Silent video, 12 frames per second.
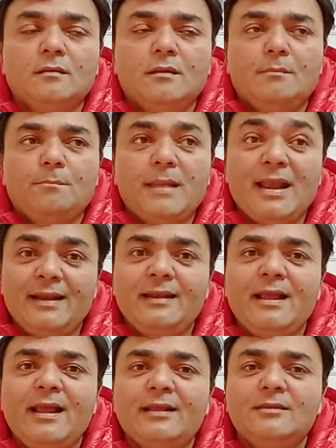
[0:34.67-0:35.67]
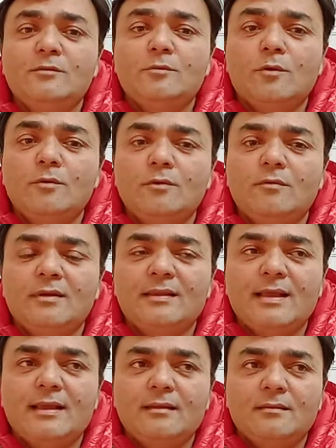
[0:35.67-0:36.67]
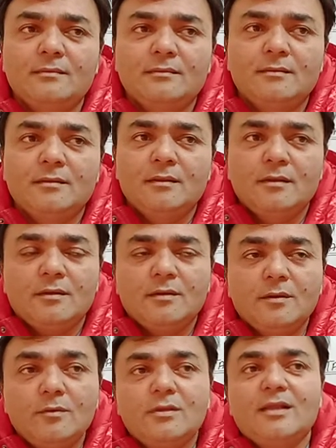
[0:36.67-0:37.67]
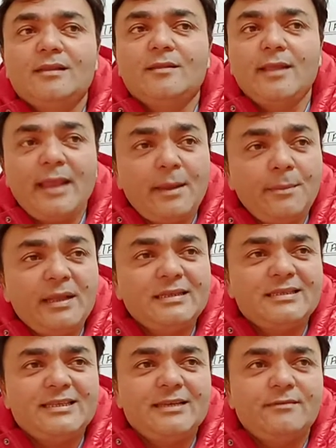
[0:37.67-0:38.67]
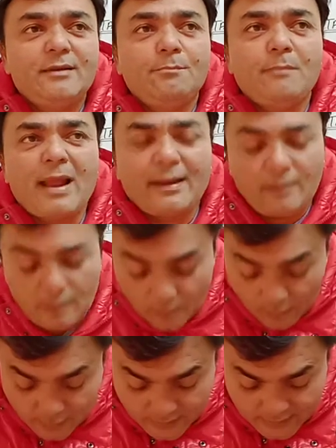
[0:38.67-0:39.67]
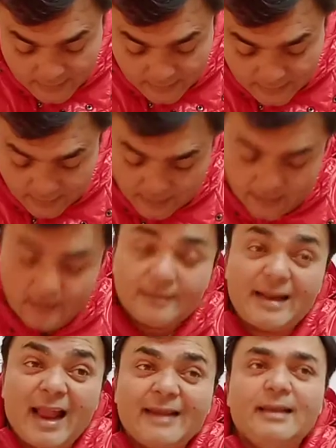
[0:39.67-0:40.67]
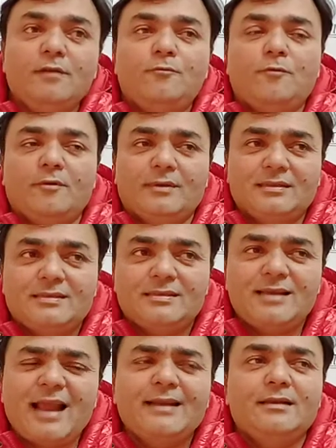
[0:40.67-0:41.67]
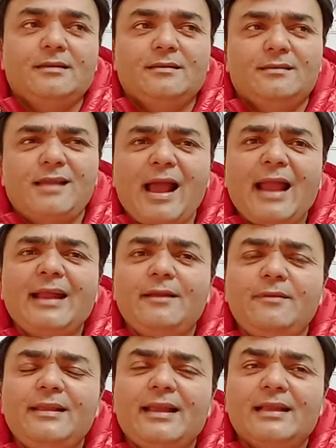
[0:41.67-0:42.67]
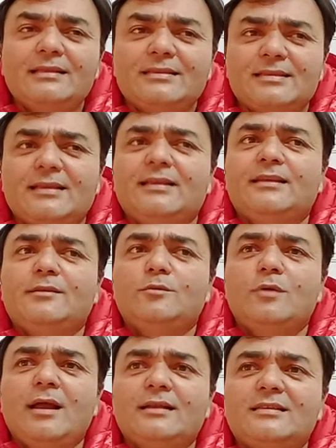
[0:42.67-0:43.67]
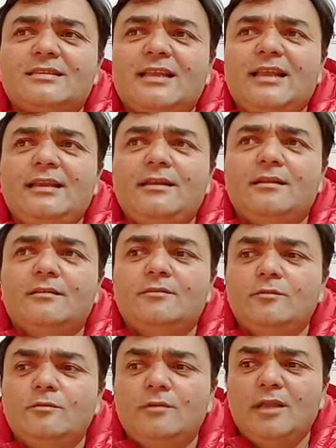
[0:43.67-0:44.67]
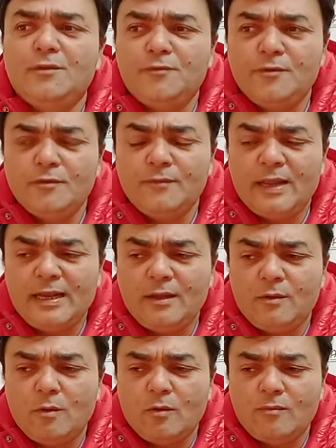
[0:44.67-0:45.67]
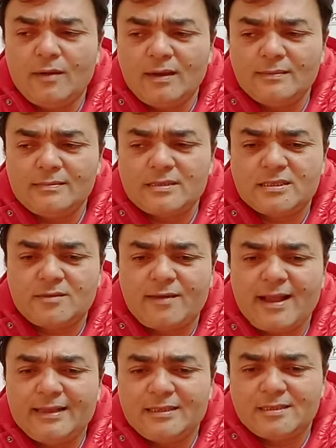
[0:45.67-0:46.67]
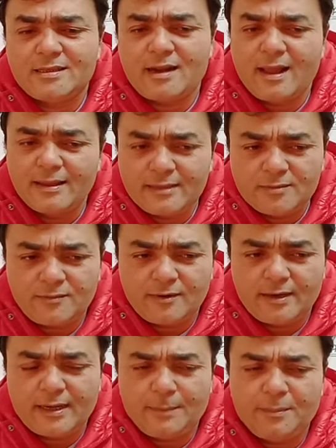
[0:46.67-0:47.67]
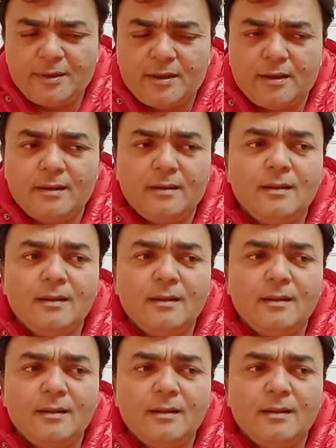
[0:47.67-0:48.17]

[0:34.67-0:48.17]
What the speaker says: Man had grown over there. No, the name is given mangroves. Tidal forest, tide we can say. You had seen, if you will go once, twice, thrice for a typical